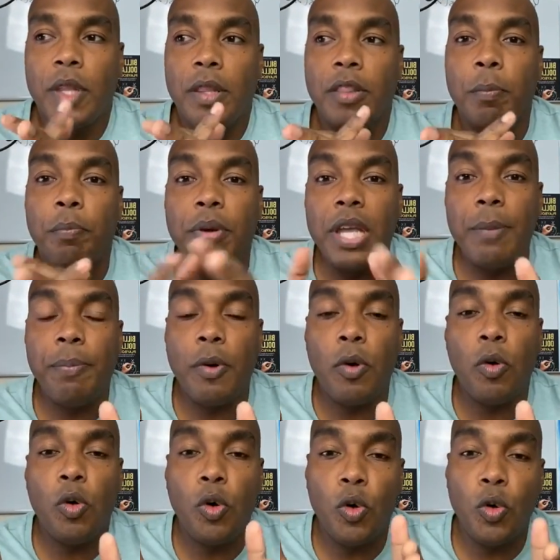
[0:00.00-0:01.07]
the
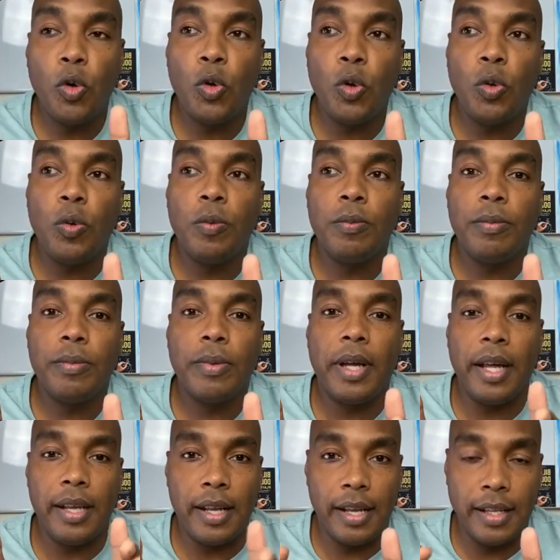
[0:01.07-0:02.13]
people who
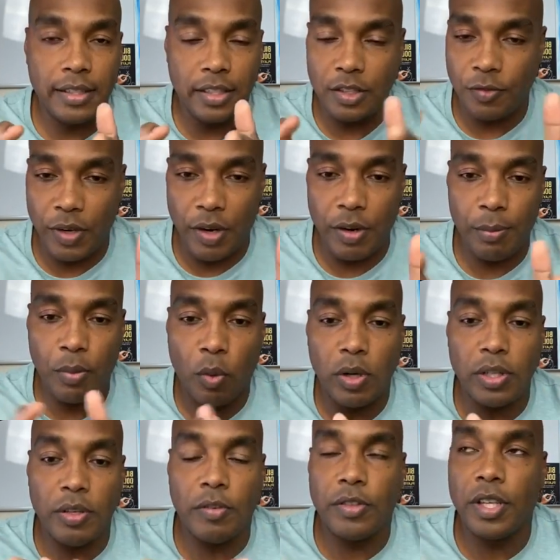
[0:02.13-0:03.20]
and and this is very
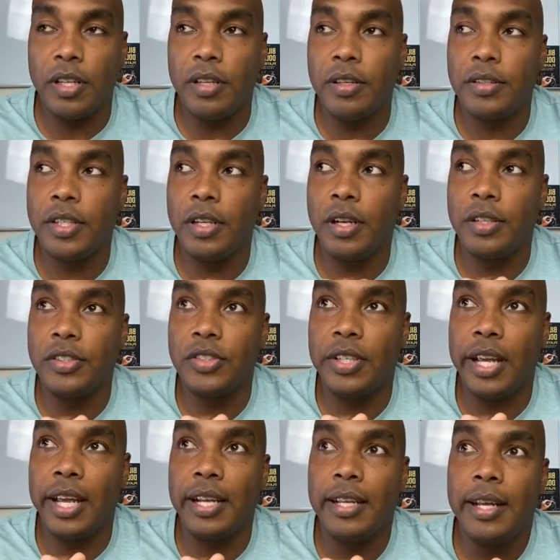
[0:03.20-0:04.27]
important to to
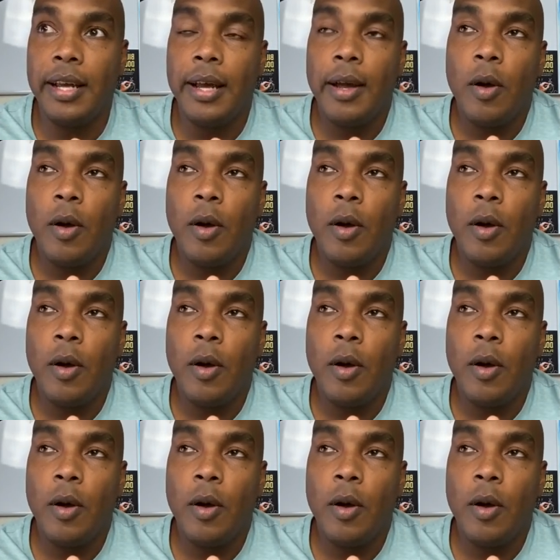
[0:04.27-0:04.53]
understand